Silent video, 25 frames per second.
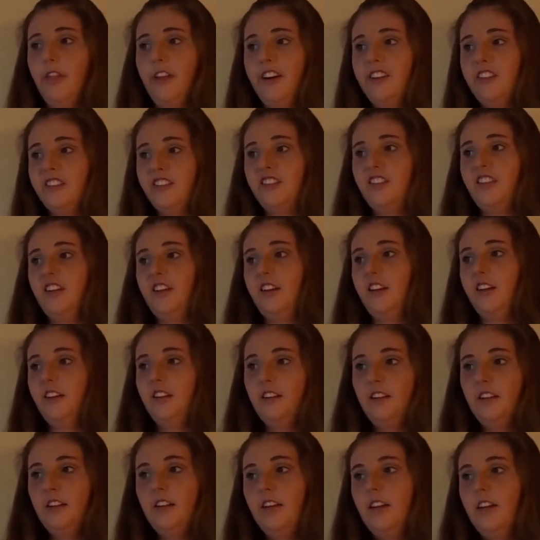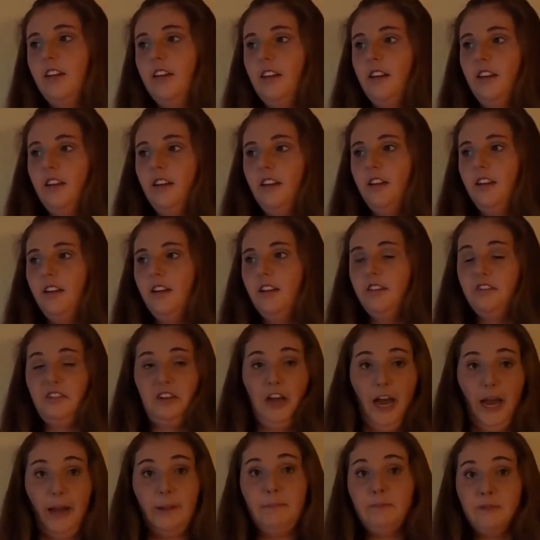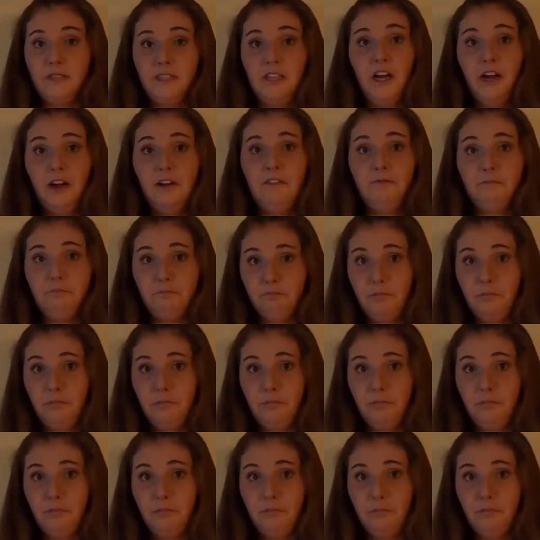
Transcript: there's the types of